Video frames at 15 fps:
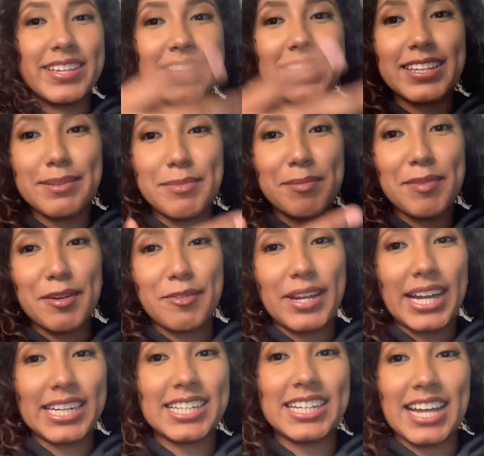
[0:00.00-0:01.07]
is gonna be my
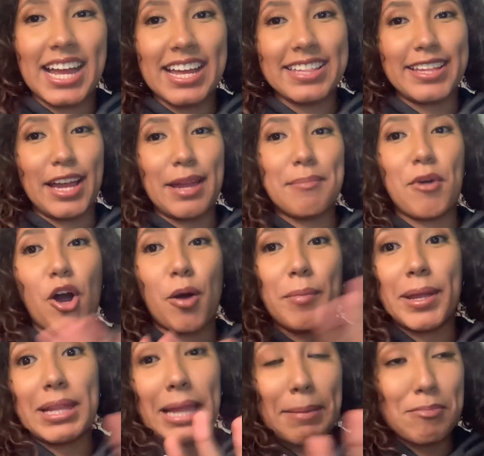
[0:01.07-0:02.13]
reaction as I'm on my
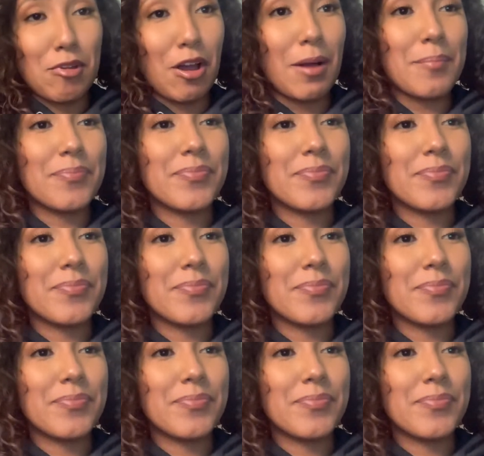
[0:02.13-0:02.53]
laptop.